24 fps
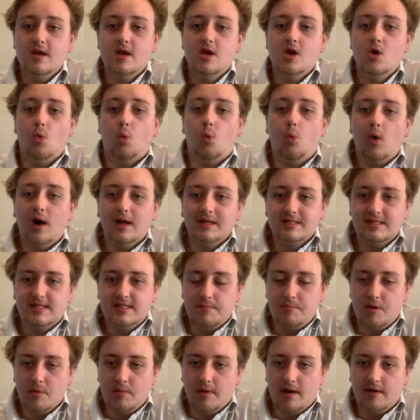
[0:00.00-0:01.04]
One
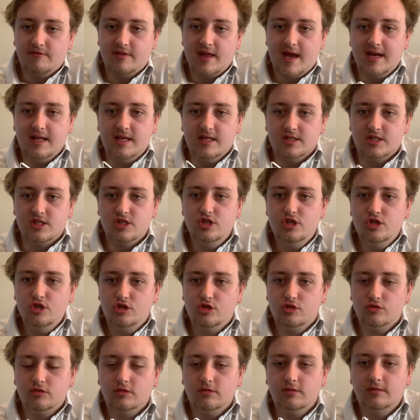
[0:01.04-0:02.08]
step above that is
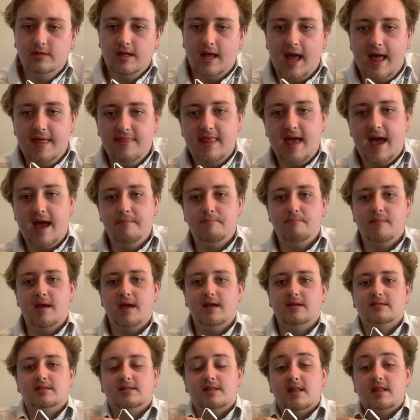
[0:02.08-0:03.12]
neutral, and that
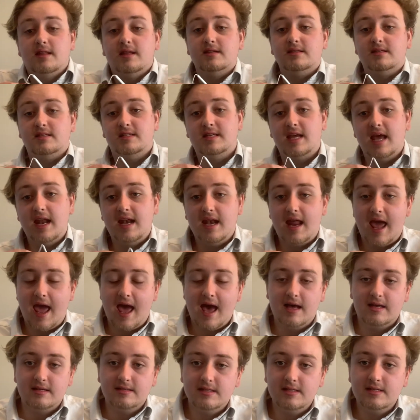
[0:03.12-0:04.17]
means that there's 10
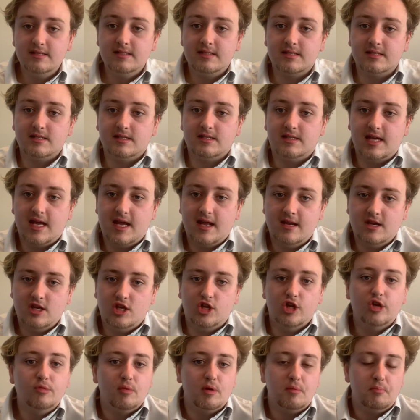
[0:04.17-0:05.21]
houses and 10
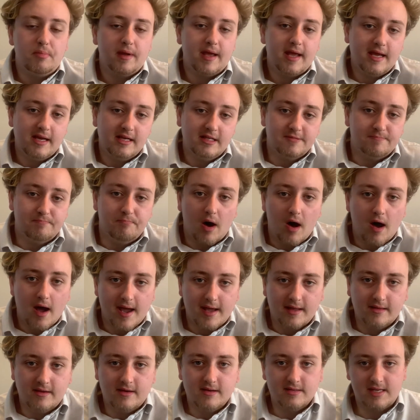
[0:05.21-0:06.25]
human beings
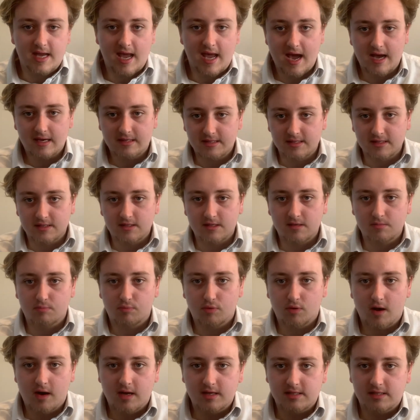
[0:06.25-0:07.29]
buying those houses.
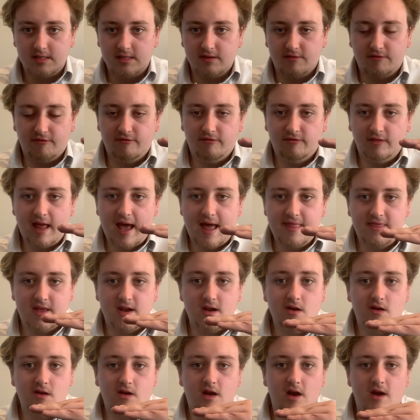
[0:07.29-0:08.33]
Prices are flat. They're
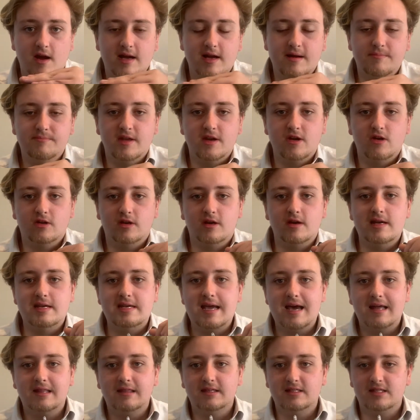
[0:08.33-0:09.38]
not going up. They're not going
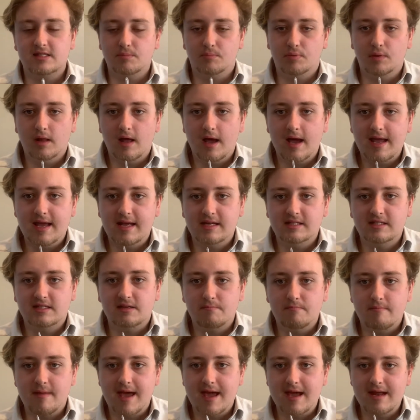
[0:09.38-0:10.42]
down. The supply and
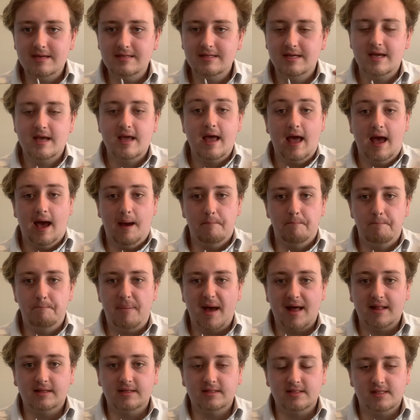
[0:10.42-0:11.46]
demand are
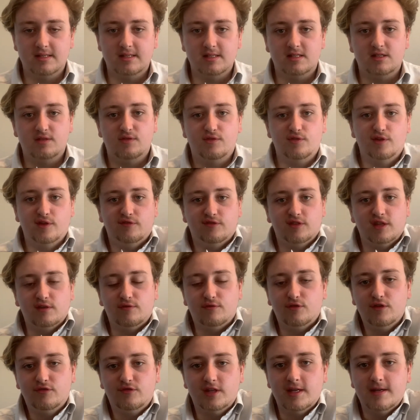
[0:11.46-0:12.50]
balanced. It's
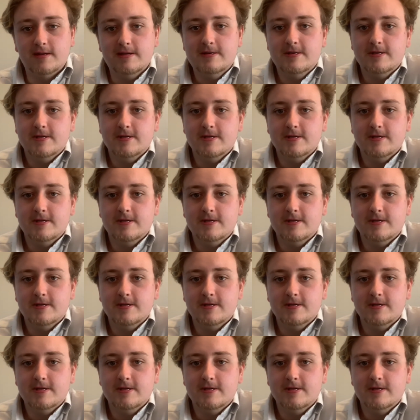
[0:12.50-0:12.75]
50-50.